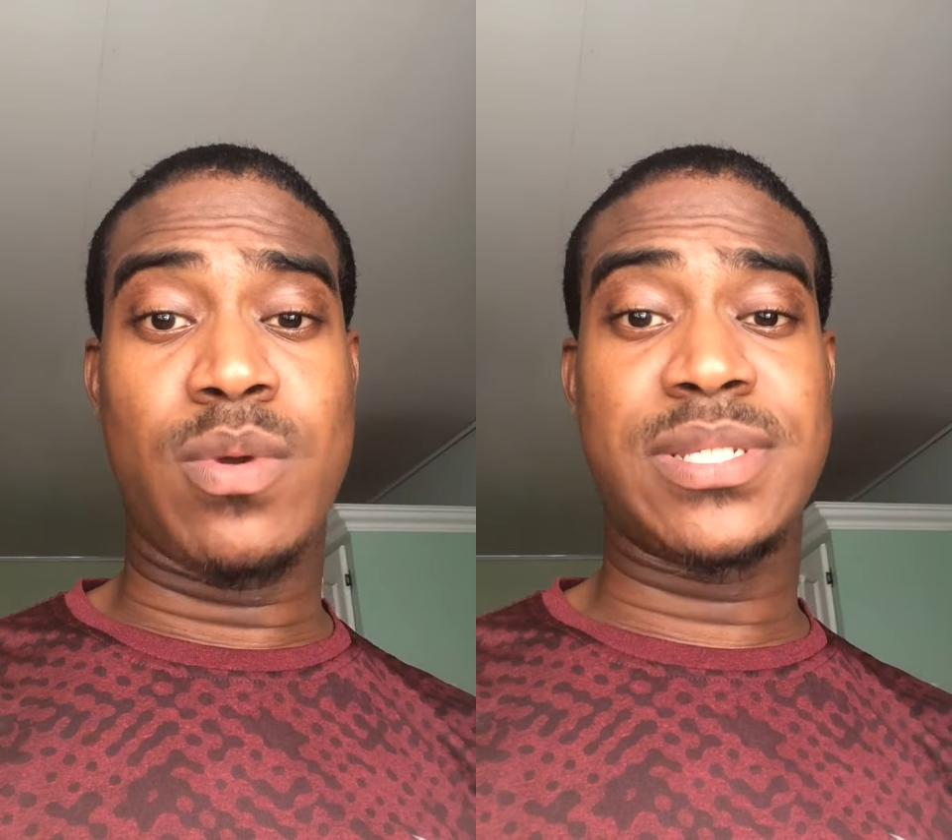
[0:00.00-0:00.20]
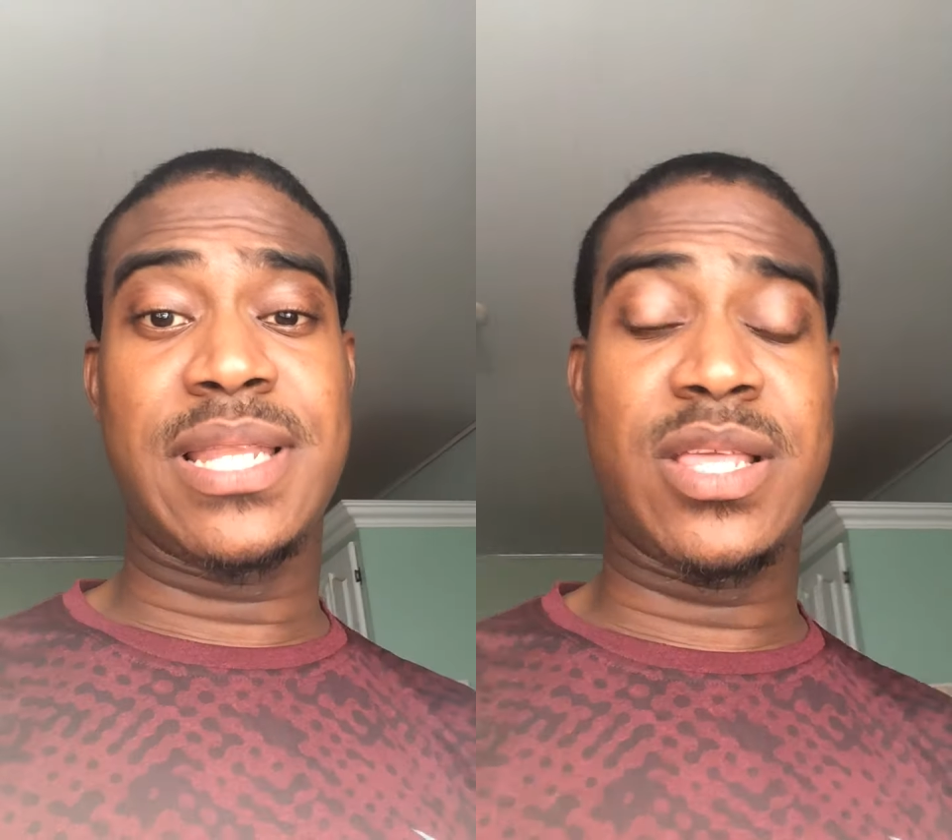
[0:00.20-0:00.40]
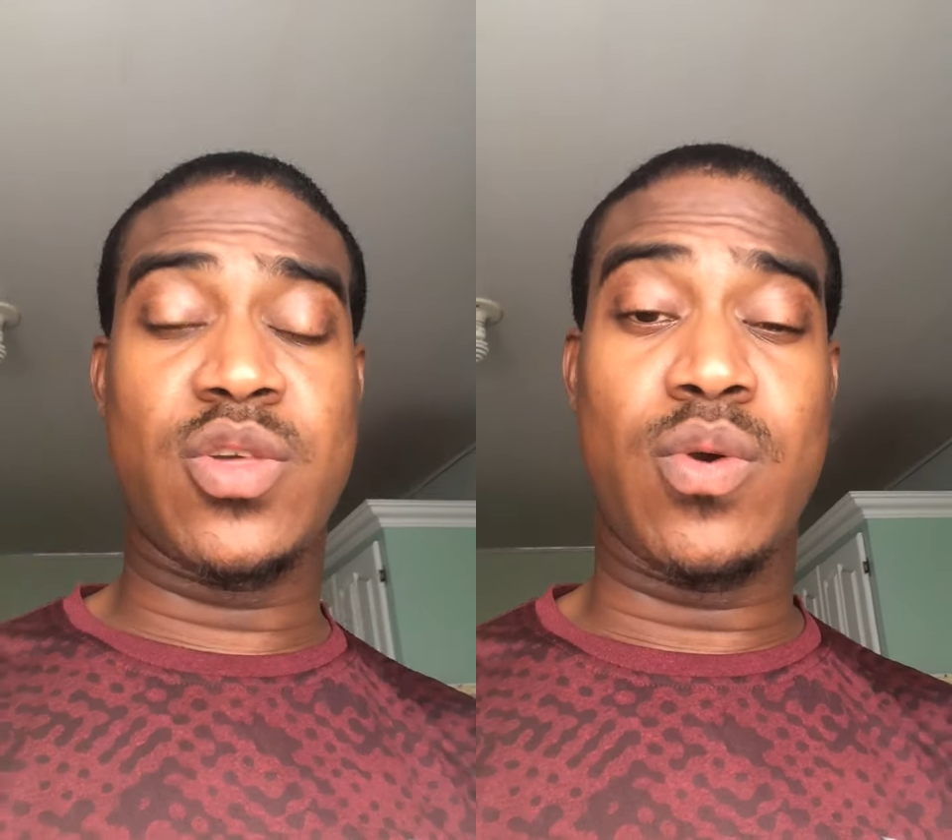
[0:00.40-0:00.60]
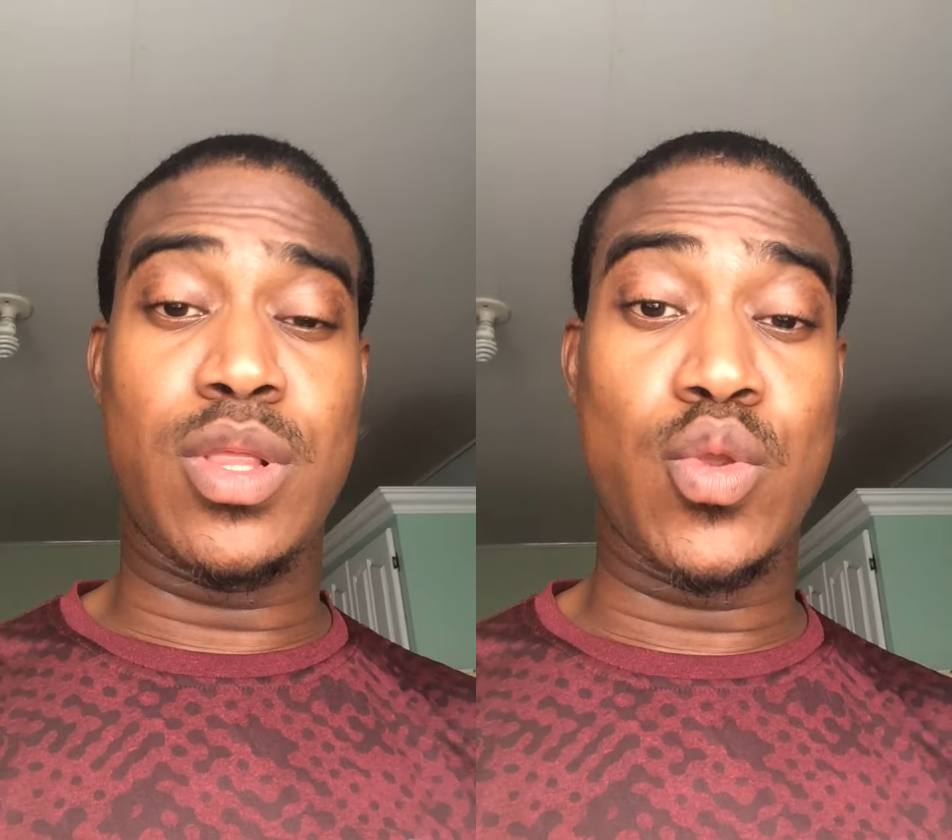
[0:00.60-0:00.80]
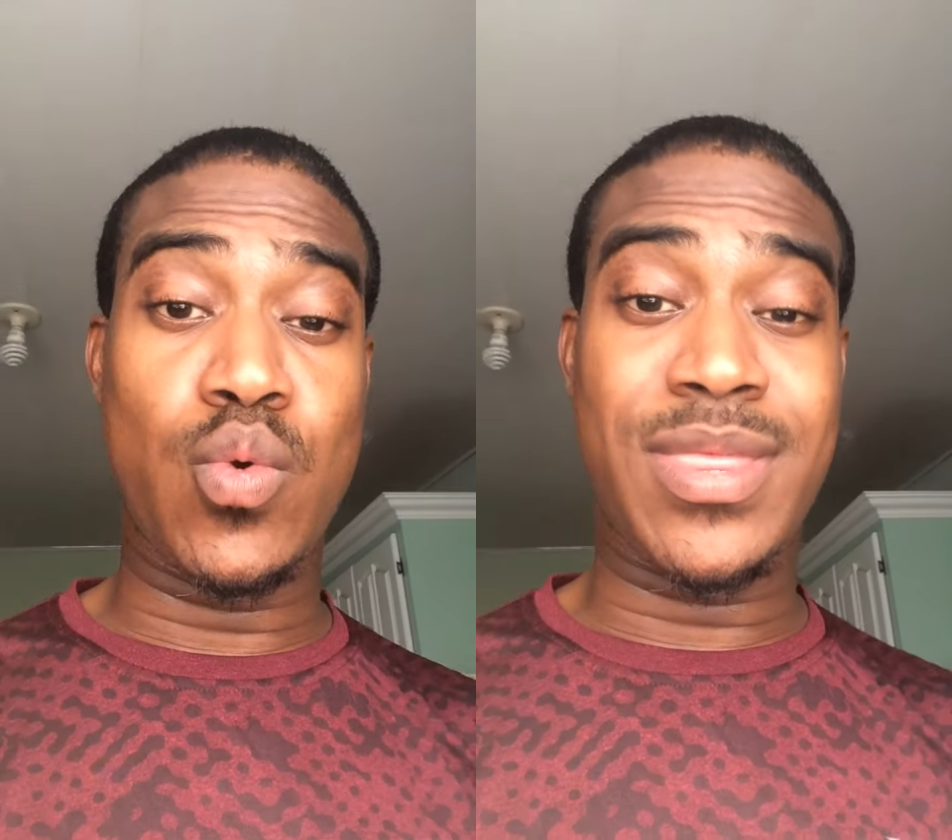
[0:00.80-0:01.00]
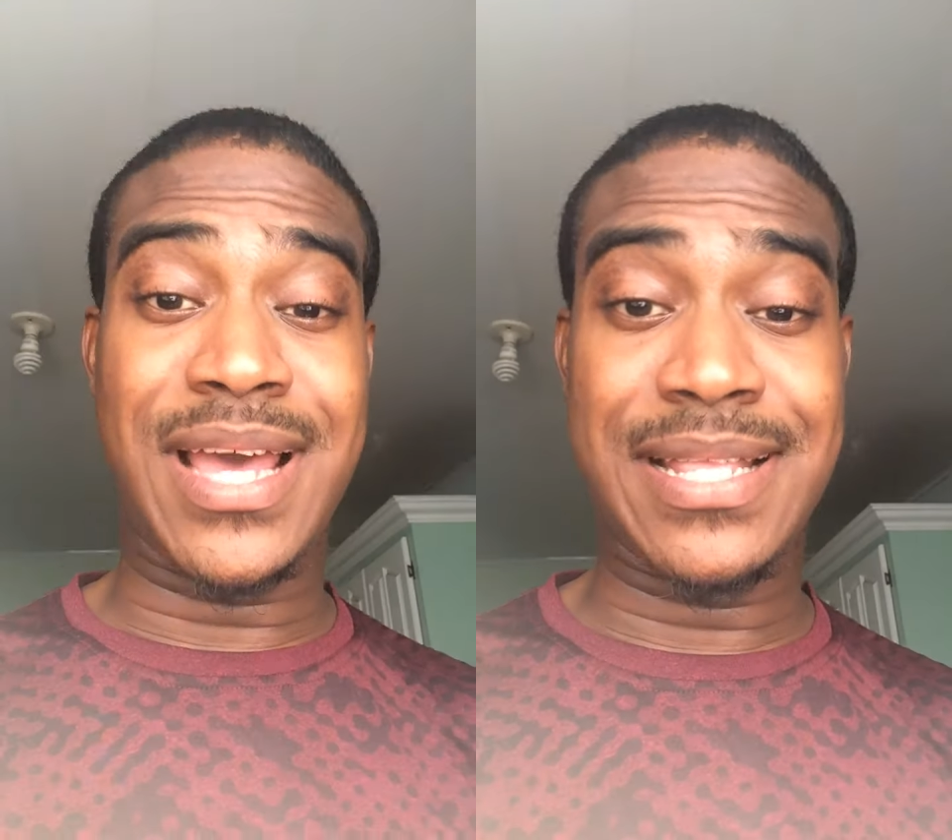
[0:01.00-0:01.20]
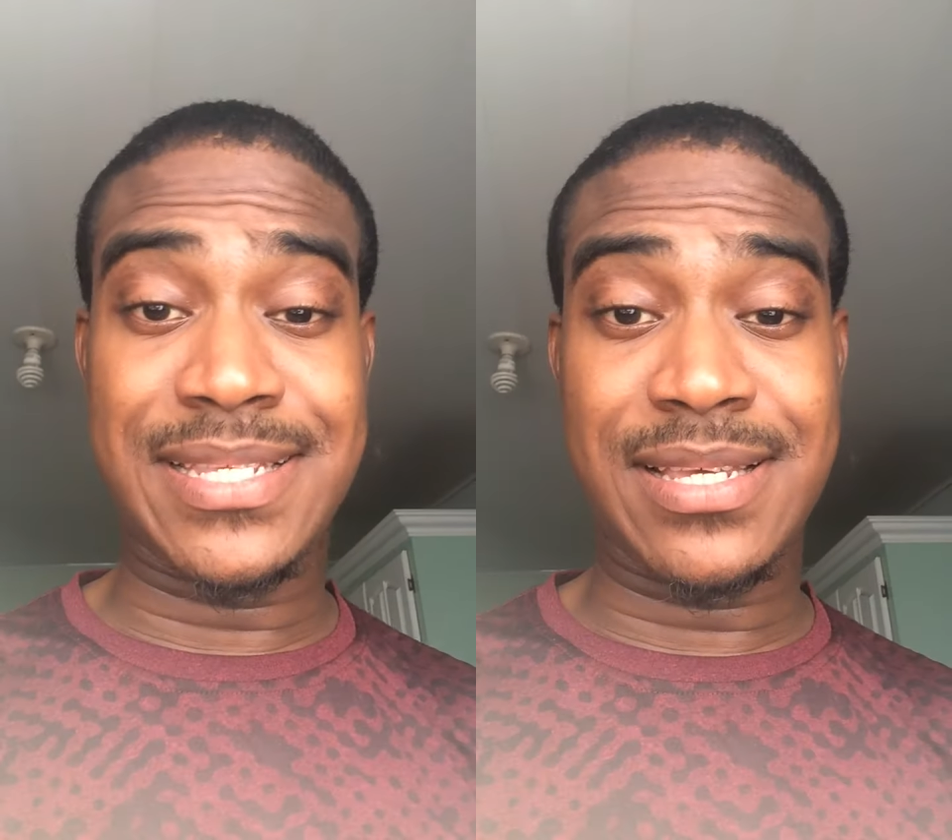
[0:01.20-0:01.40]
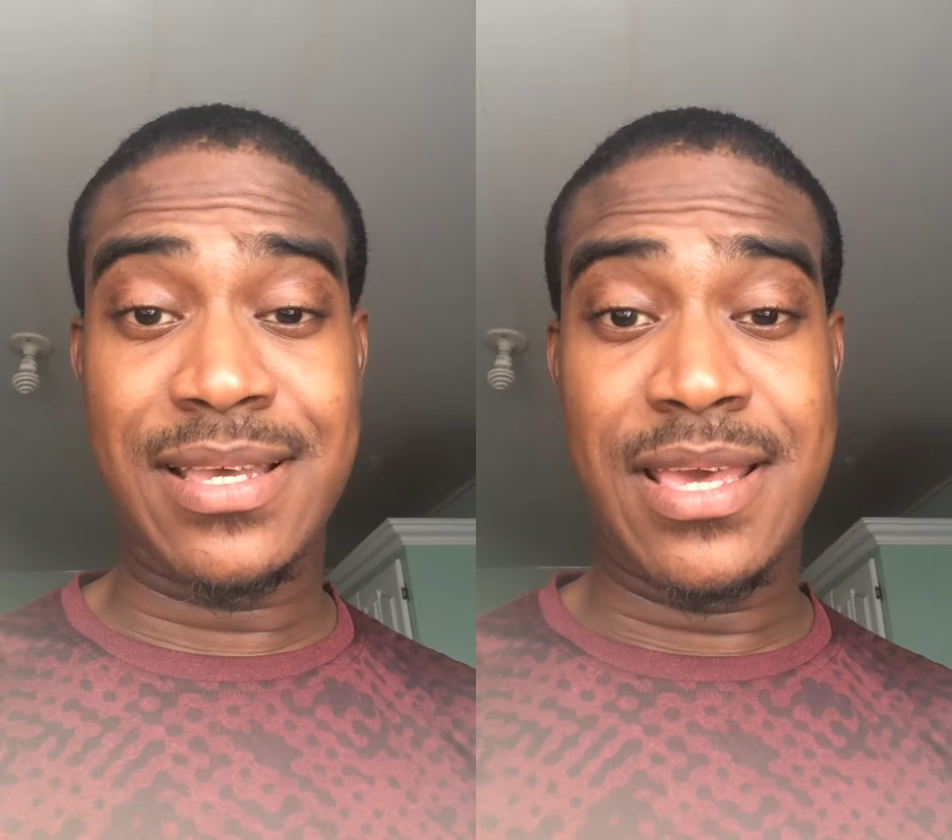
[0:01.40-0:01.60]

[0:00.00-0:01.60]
want to let you all know that